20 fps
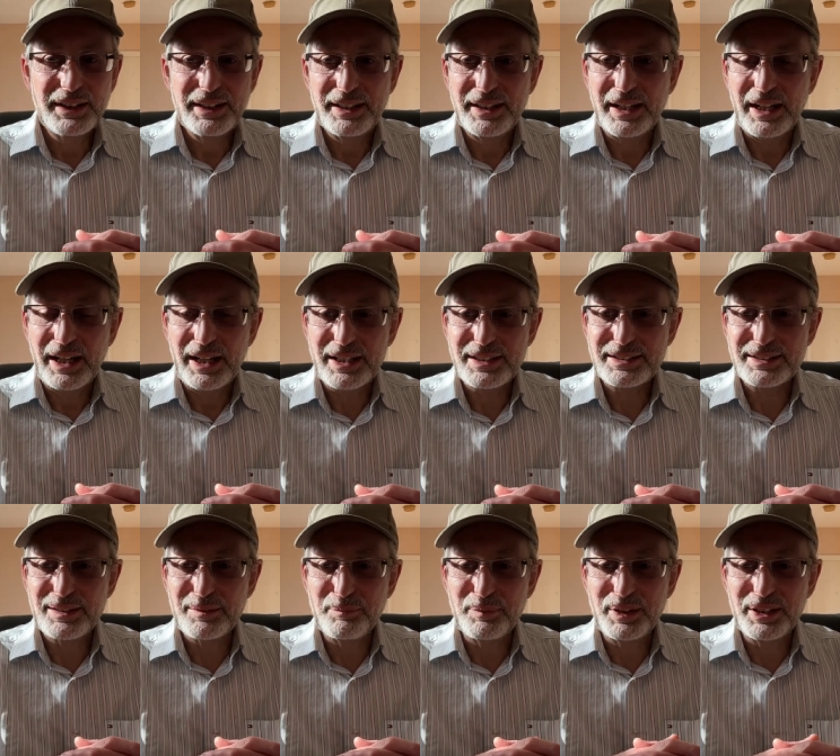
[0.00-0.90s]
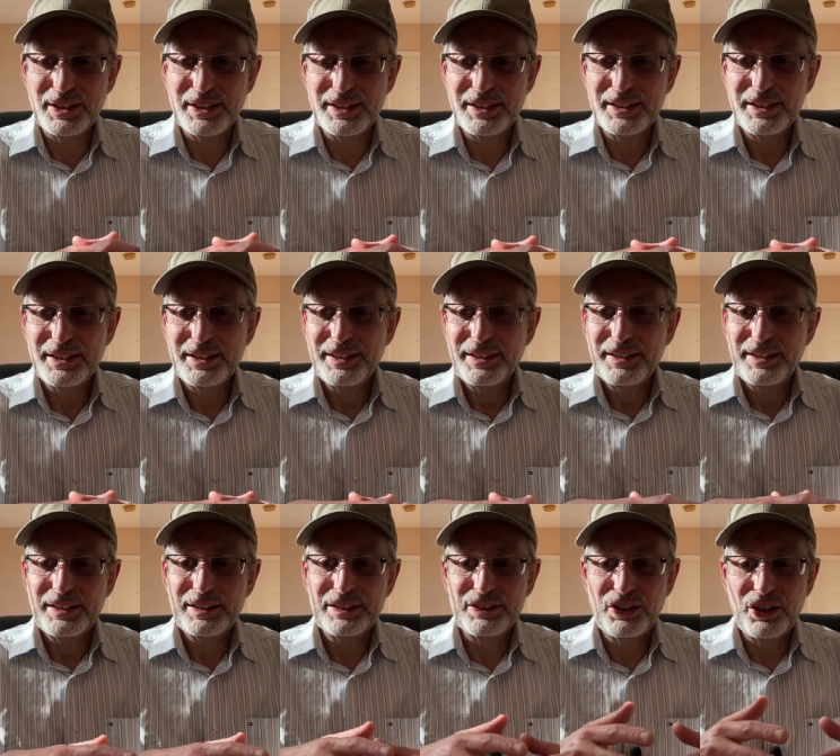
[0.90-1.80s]
It has to be
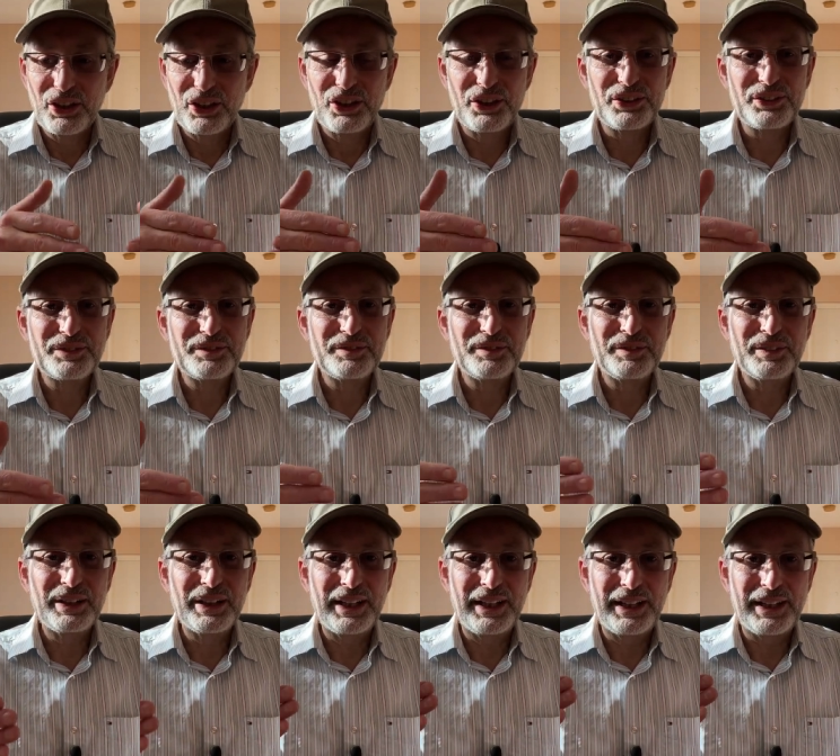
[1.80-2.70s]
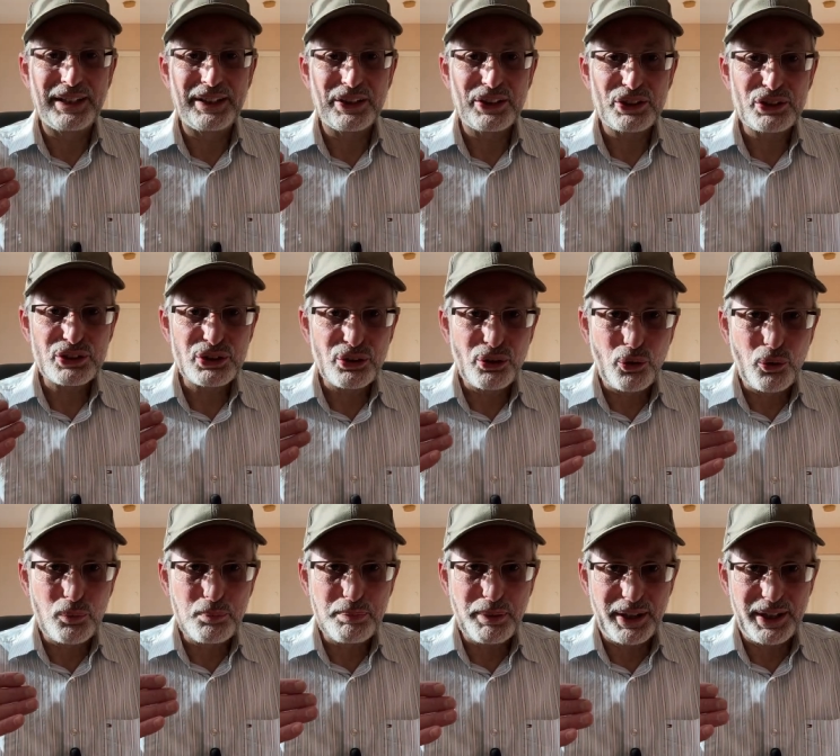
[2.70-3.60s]
done in a
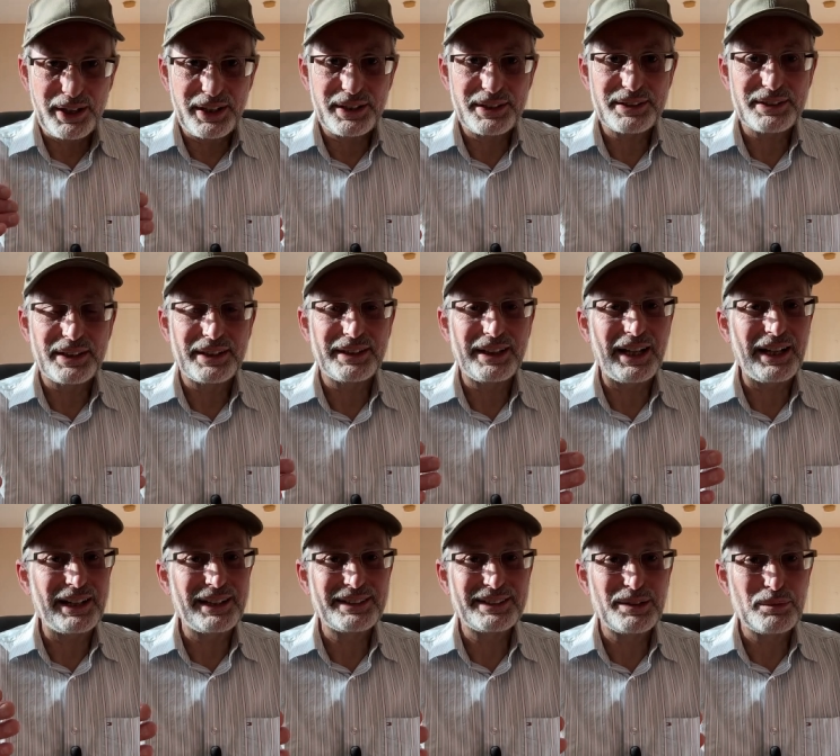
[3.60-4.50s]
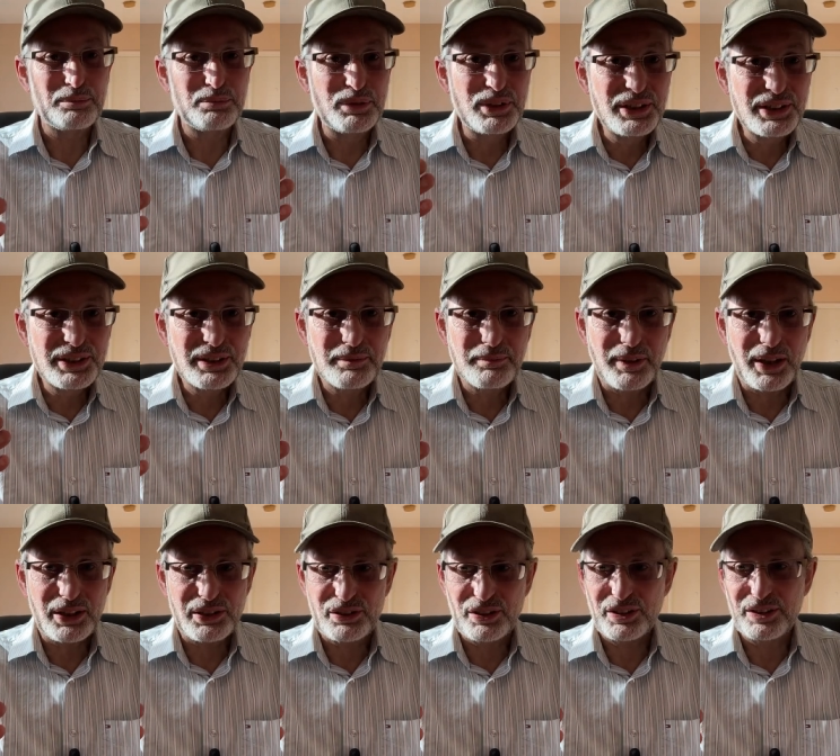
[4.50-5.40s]
slow pace, and that is the breathing
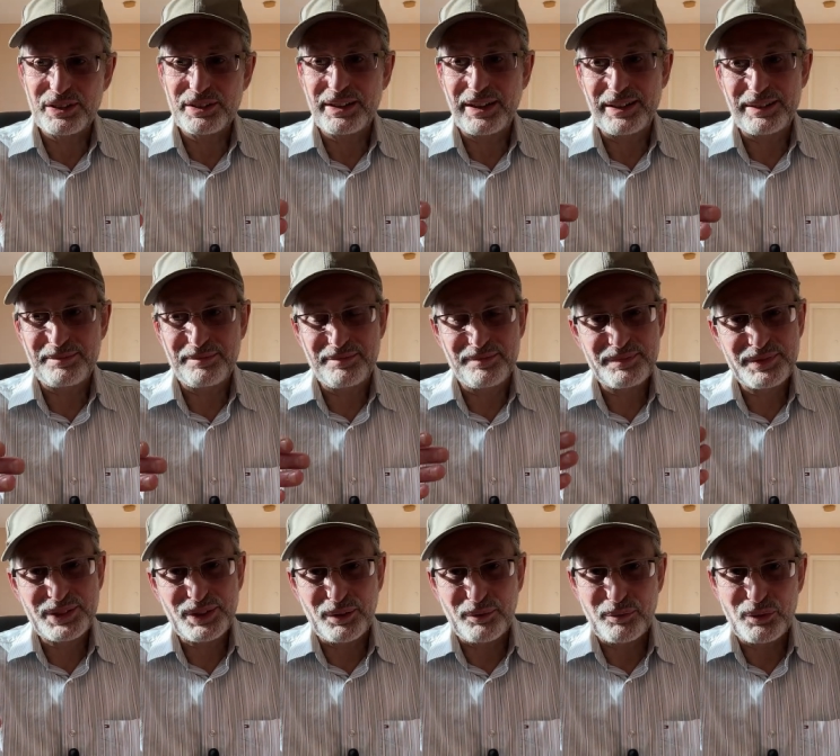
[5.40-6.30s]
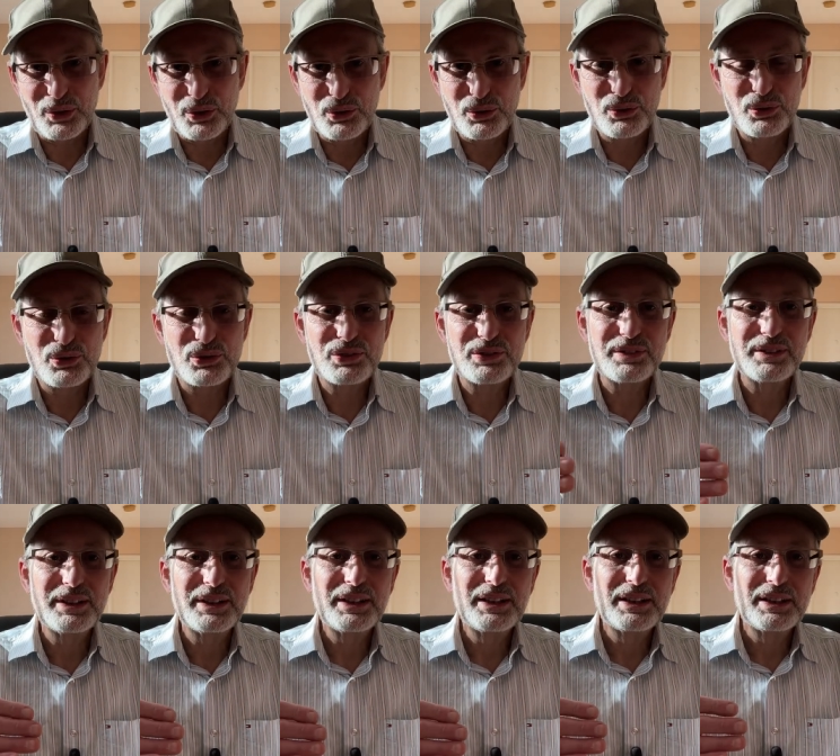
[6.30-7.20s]
method that some use
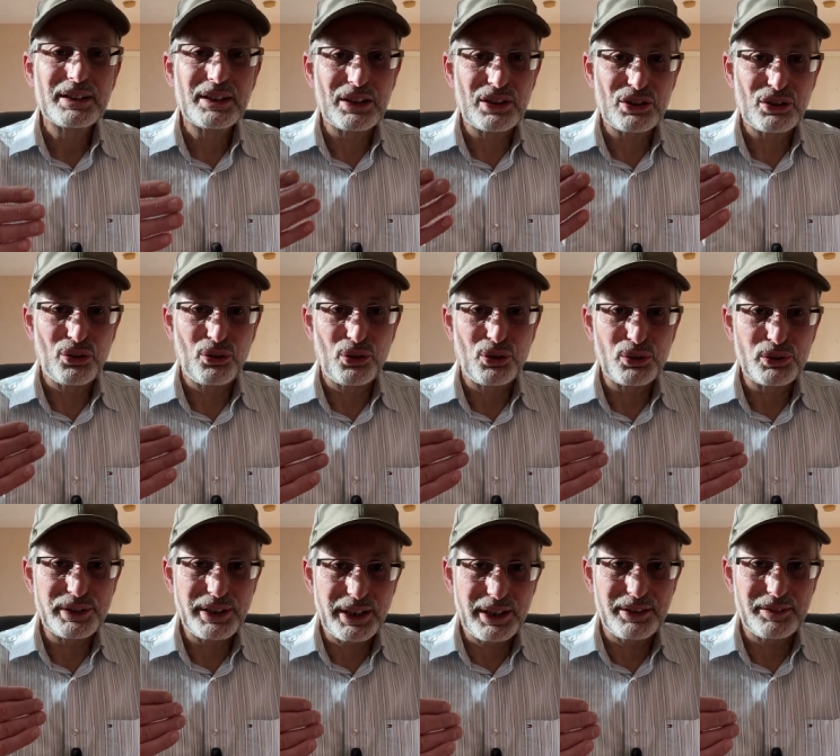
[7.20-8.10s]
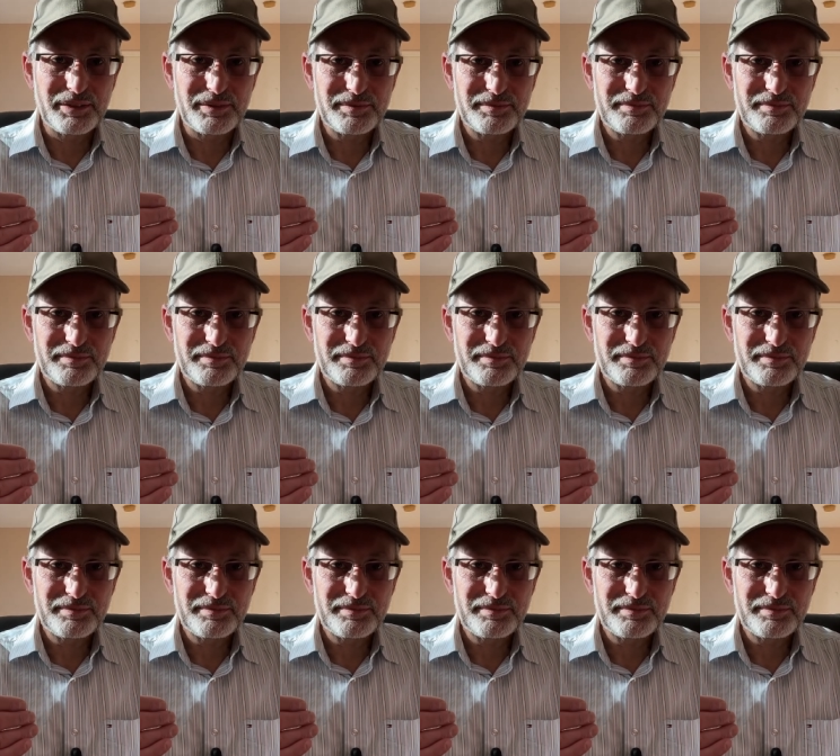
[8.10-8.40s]
to slow you down,